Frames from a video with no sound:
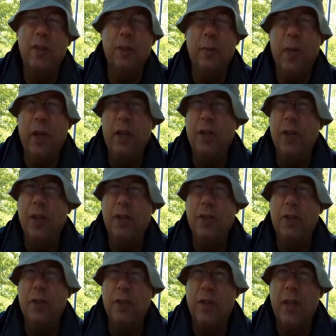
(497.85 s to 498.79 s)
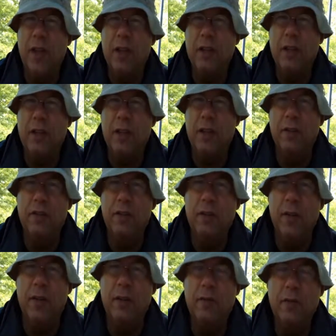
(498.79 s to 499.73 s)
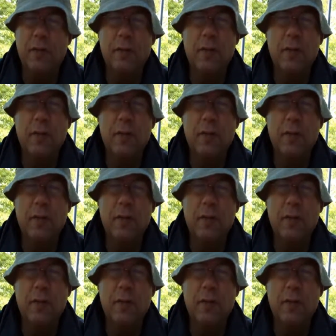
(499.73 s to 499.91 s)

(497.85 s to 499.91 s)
Just pay attention to that kind of stuff.